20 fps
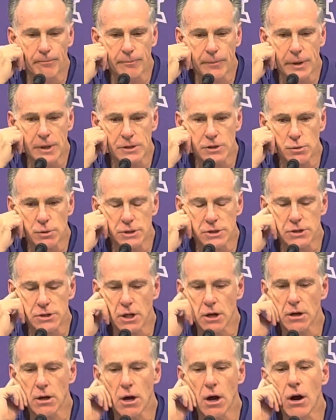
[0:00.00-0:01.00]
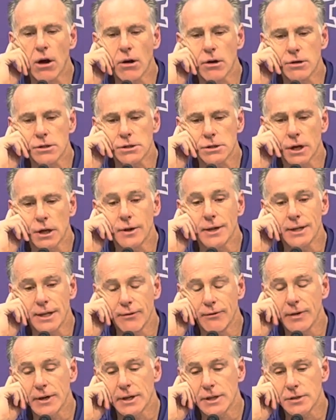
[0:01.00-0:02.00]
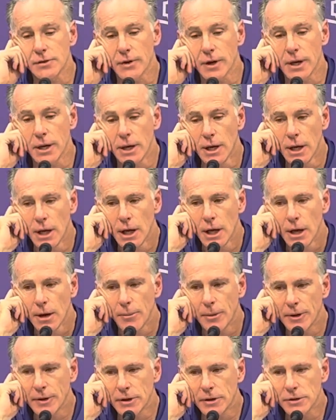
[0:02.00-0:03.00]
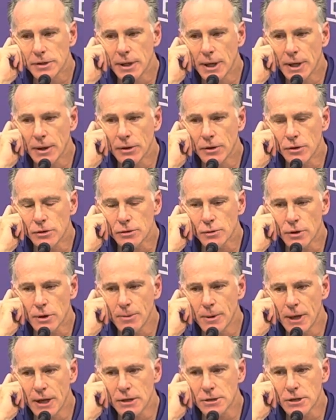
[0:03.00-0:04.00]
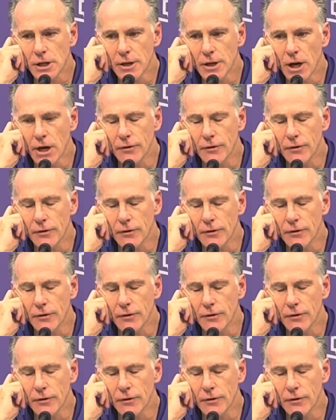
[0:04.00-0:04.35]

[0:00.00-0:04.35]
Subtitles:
get switched on guards on the defensive end, but those rebounds on the